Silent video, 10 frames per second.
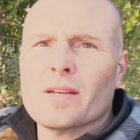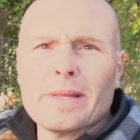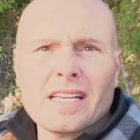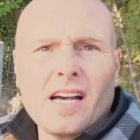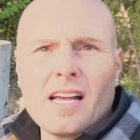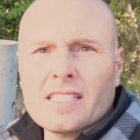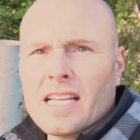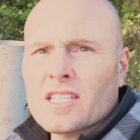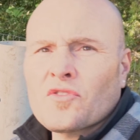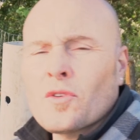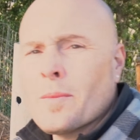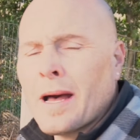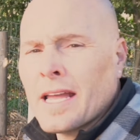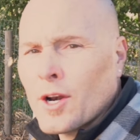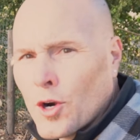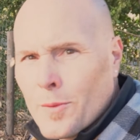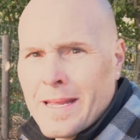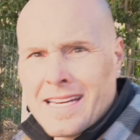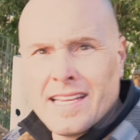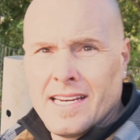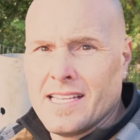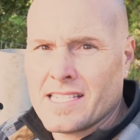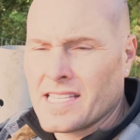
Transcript: some of the contents from my urban E D